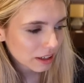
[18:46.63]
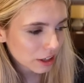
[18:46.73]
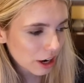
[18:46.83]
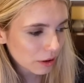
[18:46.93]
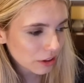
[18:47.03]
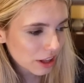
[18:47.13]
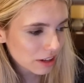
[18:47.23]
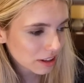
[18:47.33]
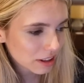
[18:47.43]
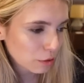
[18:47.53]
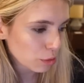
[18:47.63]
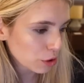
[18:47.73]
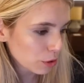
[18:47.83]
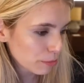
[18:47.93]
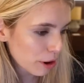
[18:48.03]
you know, then the
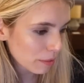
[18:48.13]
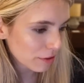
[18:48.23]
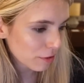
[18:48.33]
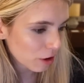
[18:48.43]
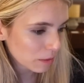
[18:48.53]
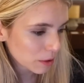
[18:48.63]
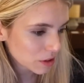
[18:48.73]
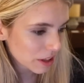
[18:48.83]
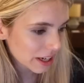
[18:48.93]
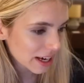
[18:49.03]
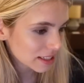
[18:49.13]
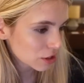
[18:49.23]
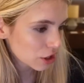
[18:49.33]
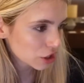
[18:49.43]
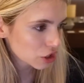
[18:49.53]
rook will probably fall in most of the cases.
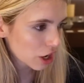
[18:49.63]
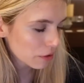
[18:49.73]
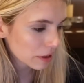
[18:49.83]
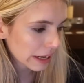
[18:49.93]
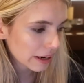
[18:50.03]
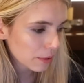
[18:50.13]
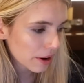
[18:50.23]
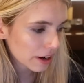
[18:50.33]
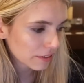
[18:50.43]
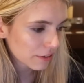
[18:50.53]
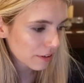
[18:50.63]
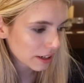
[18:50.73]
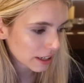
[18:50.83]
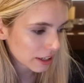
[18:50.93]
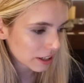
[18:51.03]
So there's not really any way of
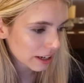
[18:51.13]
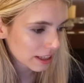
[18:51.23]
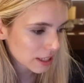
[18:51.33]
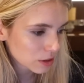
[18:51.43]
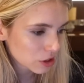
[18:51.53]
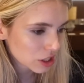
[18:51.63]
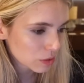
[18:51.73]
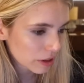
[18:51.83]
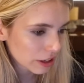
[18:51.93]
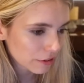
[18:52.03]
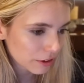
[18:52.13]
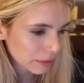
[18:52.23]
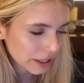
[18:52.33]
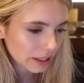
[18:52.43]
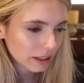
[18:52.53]
defending here. Like, this was just really good for
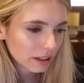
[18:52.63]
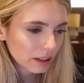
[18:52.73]
me.